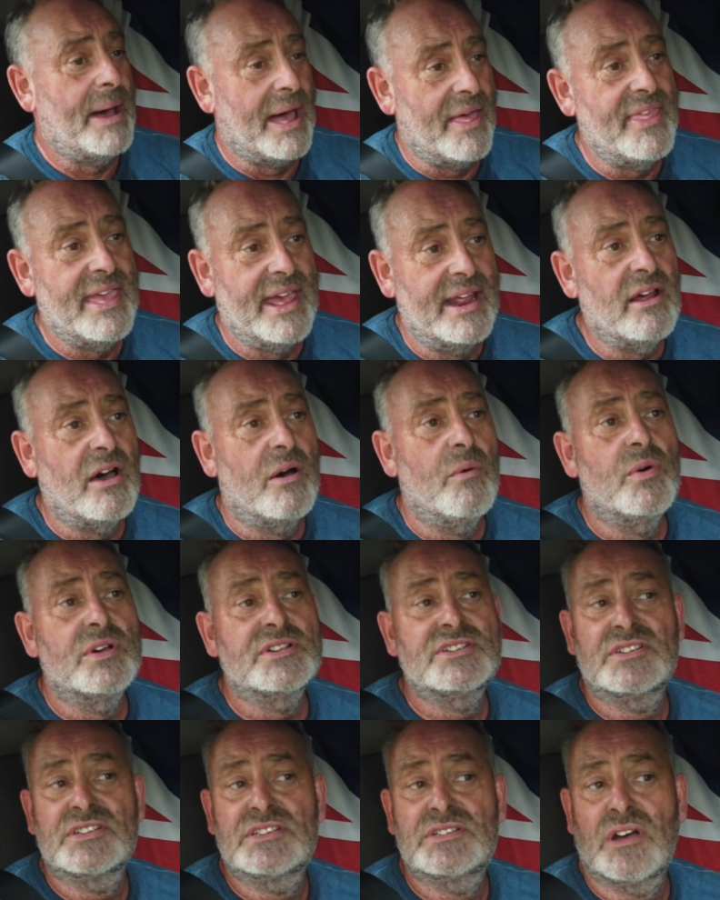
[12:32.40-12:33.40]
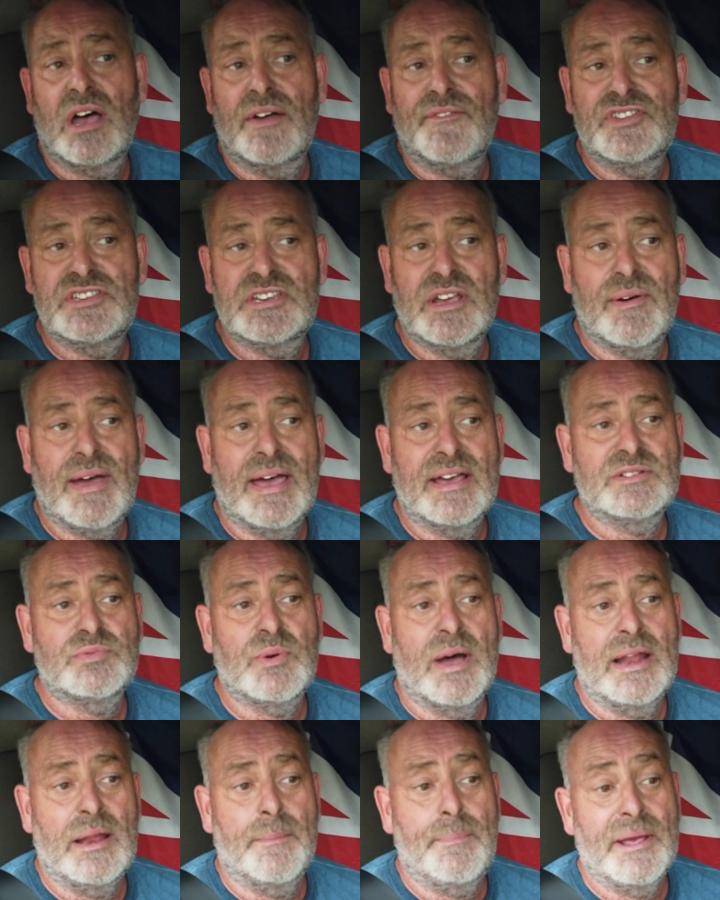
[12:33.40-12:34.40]
But then I was on site for two
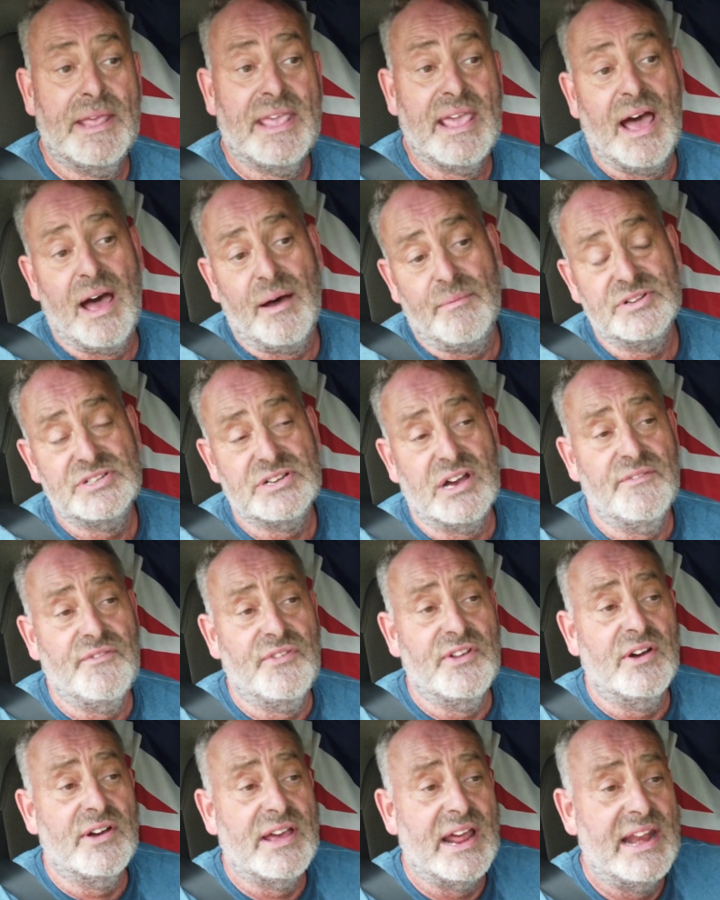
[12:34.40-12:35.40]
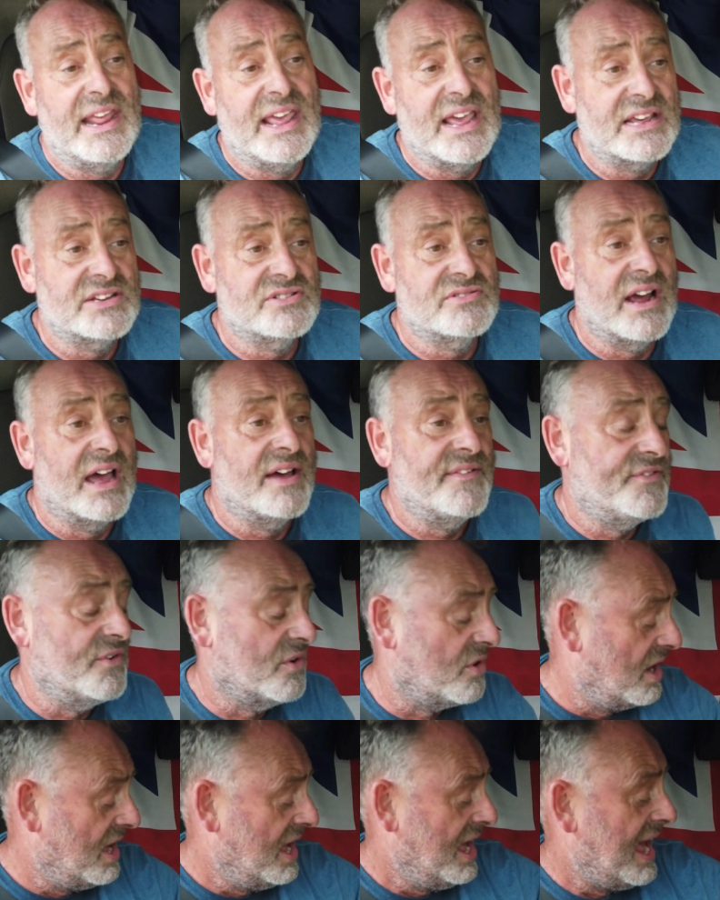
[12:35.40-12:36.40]
hours waiting to pick it up, which hopefully I'll get the English for hour
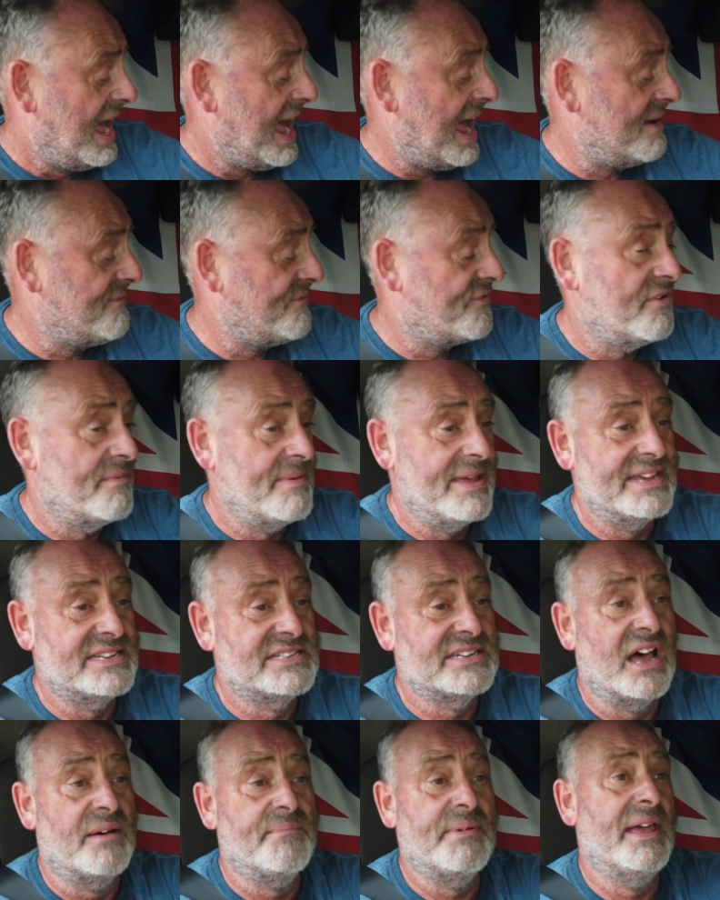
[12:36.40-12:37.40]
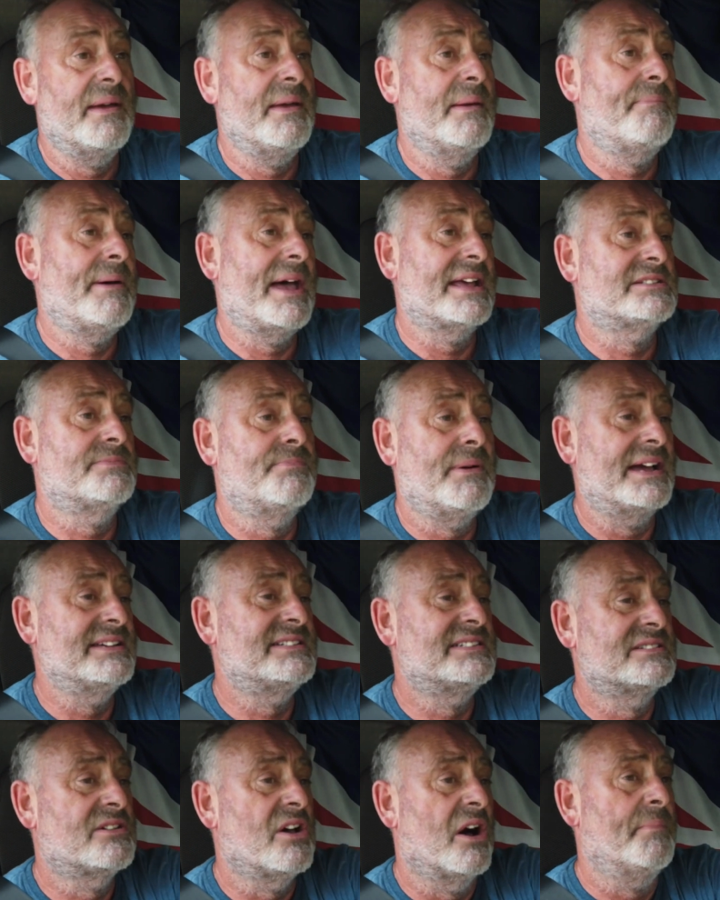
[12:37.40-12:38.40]
four. And from here to up, eh, back to
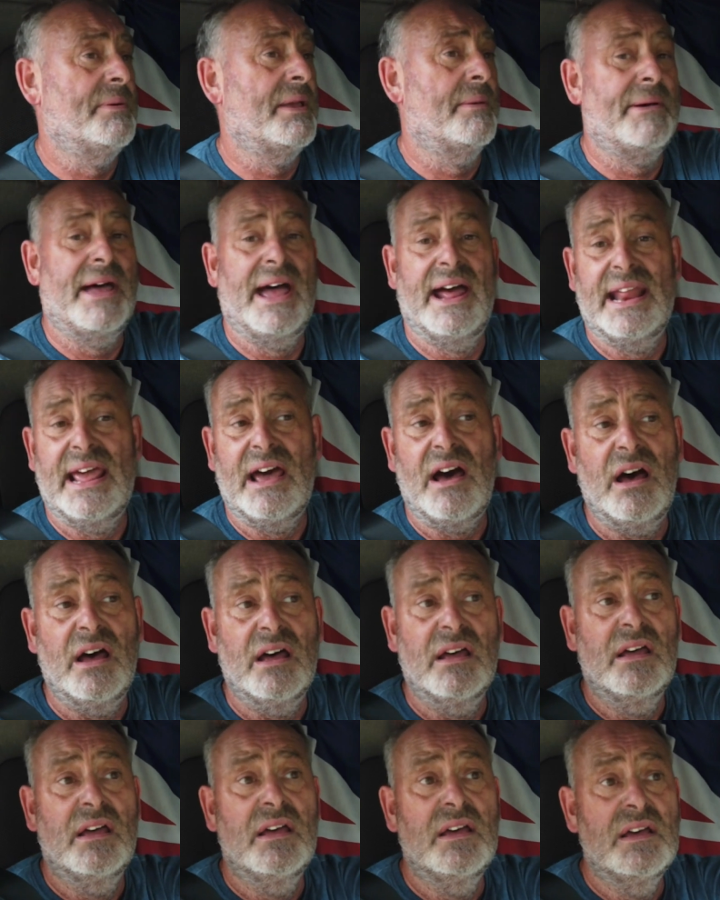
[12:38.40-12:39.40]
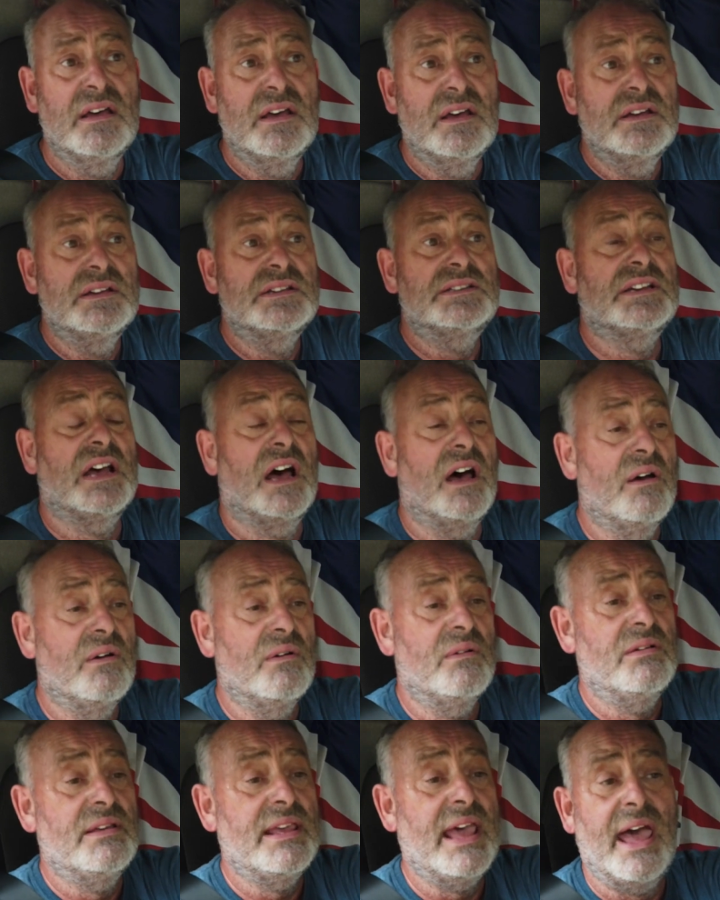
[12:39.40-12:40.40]
base has got to be about an hour.
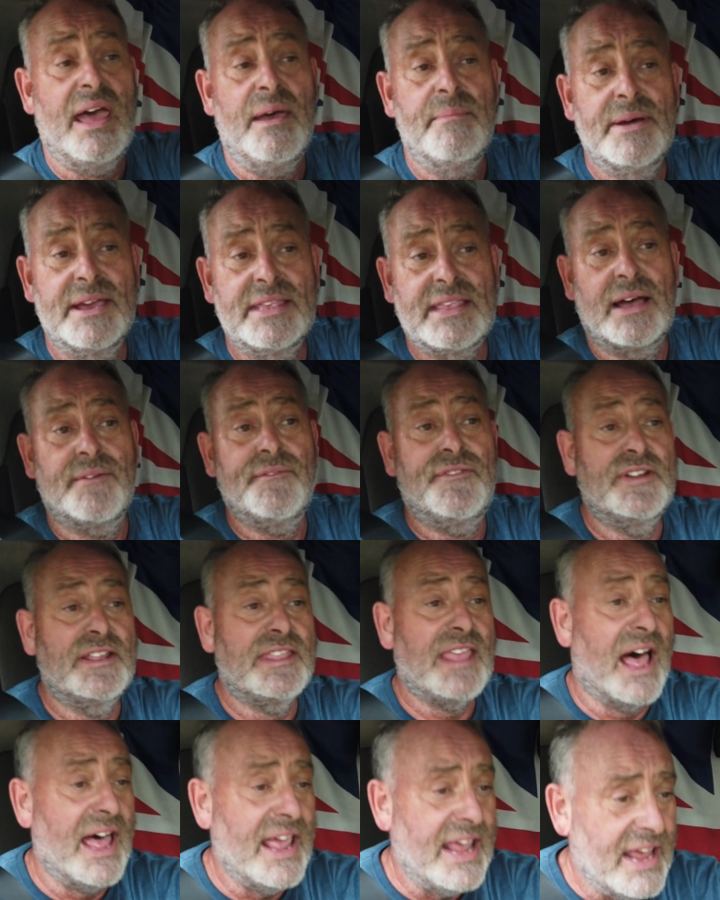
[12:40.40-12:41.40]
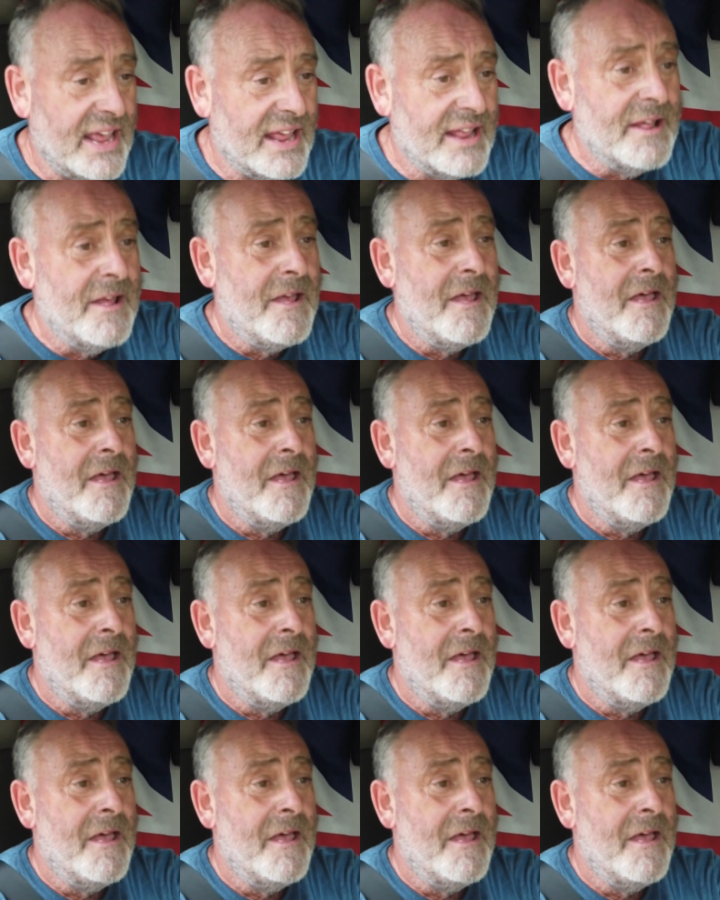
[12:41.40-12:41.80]
So yeah, me done for the day.